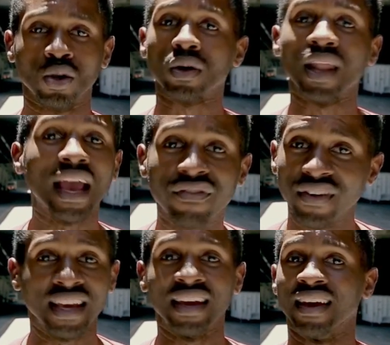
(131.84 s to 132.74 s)
Your life
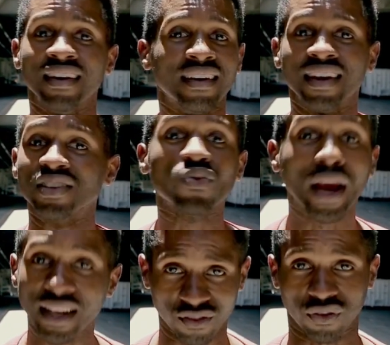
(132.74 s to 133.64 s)
is
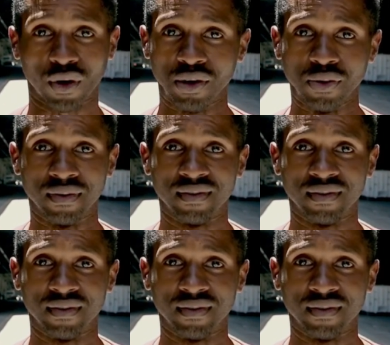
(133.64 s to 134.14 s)
waiting for you.